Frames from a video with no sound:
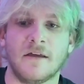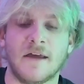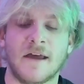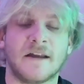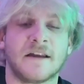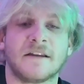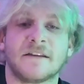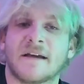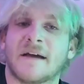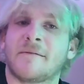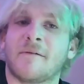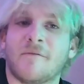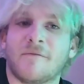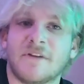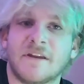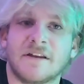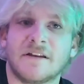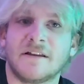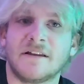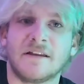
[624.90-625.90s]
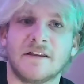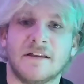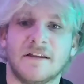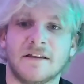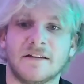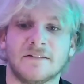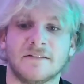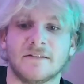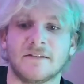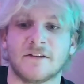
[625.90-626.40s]
anytime I've needed
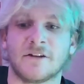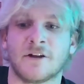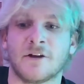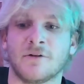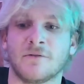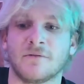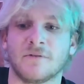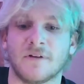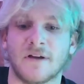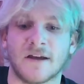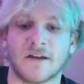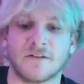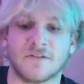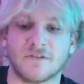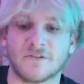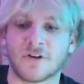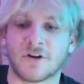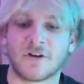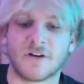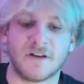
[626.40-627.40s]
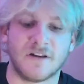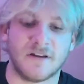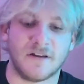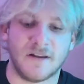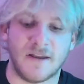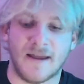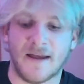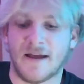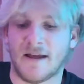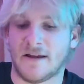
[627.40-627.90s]
it. You know, I could start it
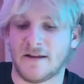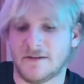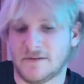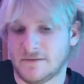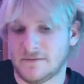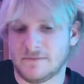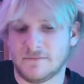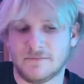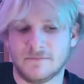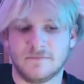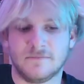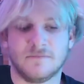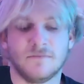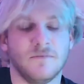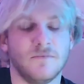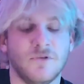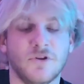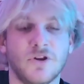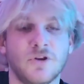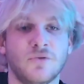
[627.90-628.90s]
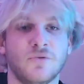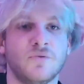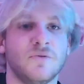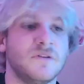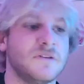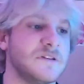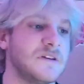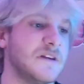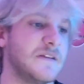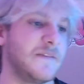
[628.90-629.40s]
at
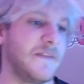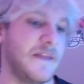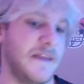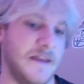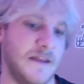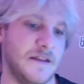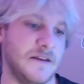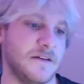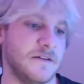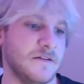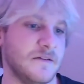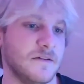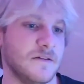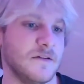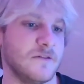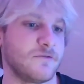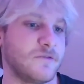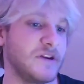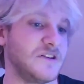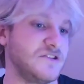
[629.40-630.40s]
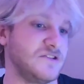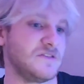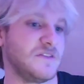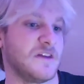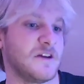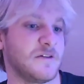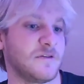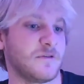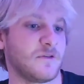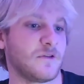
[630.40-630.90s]
noon and then reach in
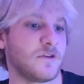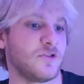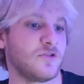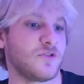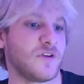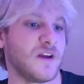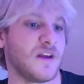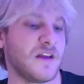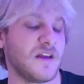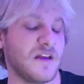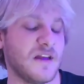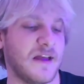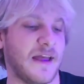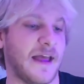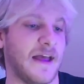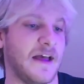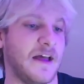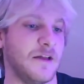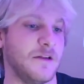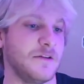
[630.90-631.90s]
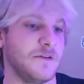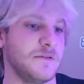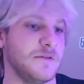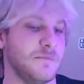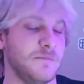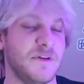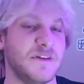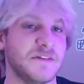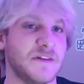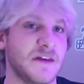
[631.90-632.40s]
there for a drink at
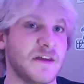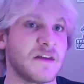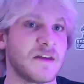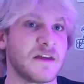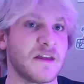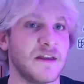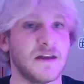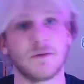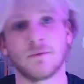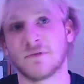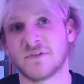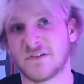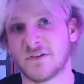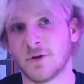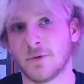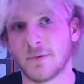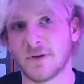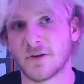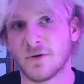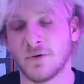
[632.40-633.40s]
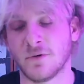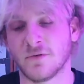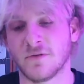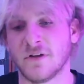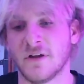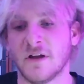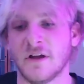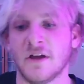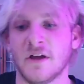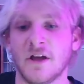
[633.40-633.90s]
midnight and it would still be cold,
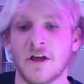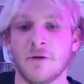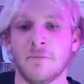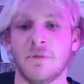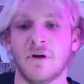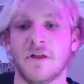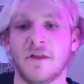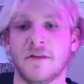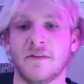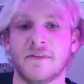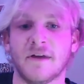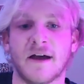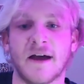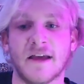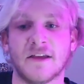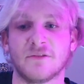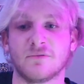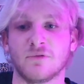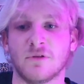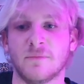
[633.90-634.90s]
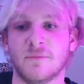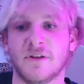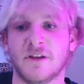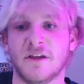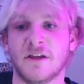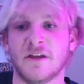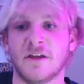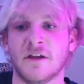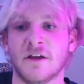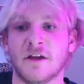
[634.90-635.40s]
but the ice would
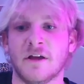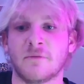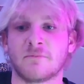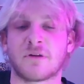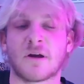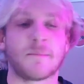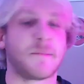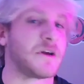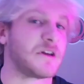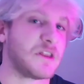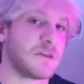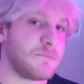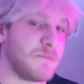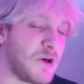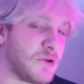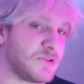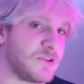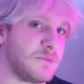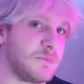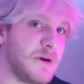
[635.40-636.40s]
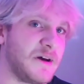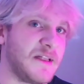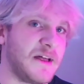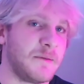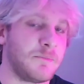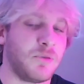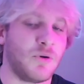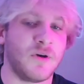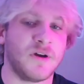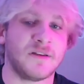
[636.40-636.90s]
be primarily melted by
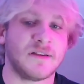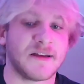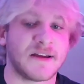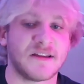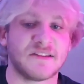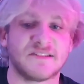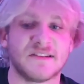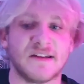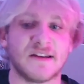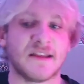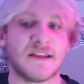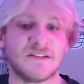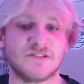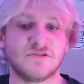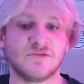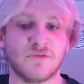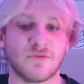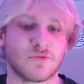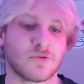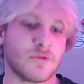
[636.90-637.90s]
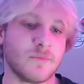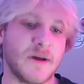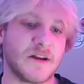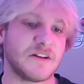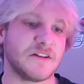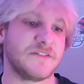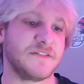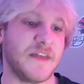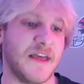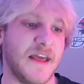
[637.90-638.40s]
that point. Like I said, it gets you through
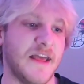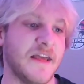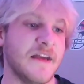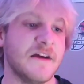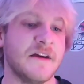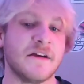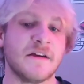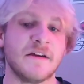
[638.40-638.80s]
about a day,